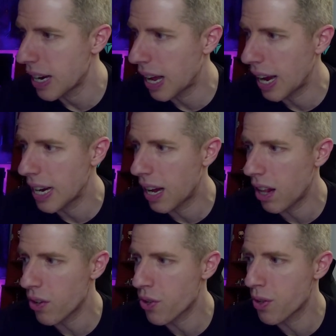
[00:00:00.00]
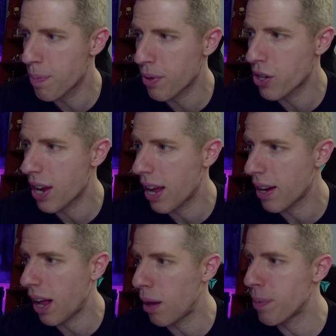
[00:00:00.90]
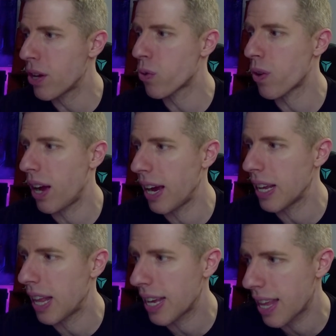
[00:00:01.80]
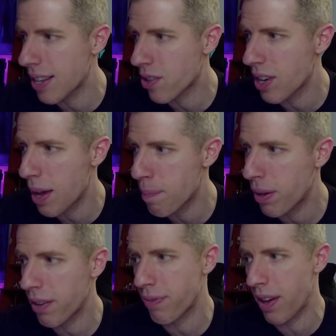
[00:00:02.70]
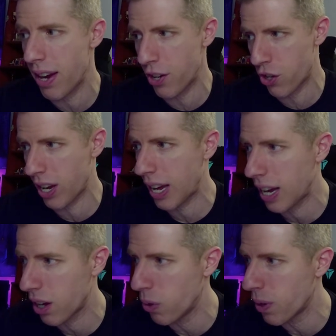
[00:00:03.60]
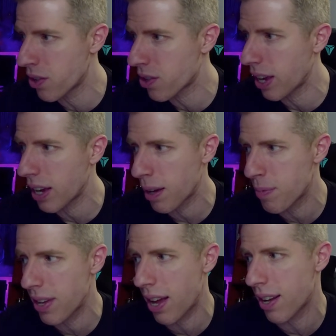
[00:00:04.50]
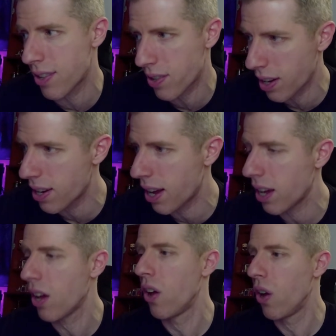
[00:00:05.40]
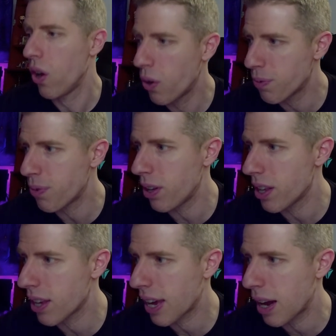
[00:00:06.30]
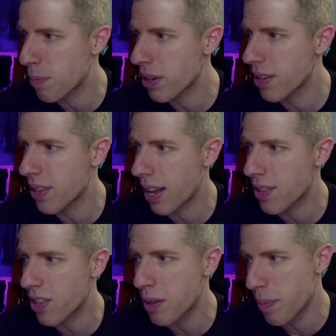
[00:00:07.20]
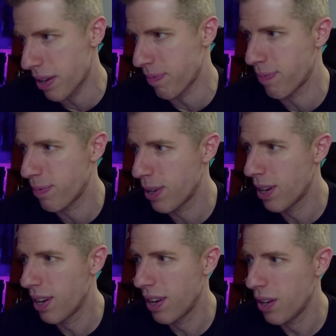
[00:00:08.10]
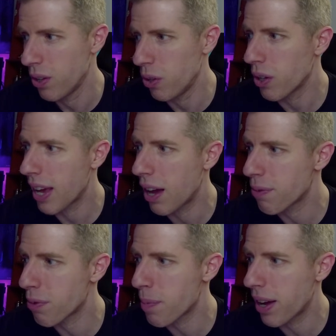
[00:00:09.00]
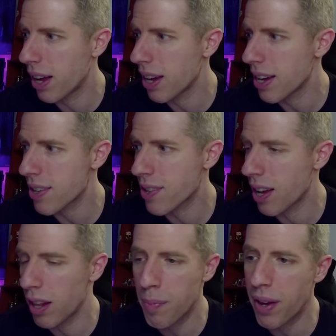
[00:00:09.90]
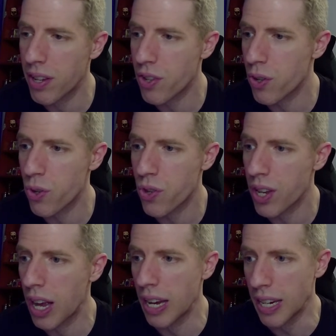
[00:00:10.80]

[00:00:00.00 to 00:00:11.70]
$9 super chat. I'll be crying like that CM Punk fan in Chicago when Sting comes out on Sunday. Hopefully, the camera does not see me. Look out for my Solomonster sign.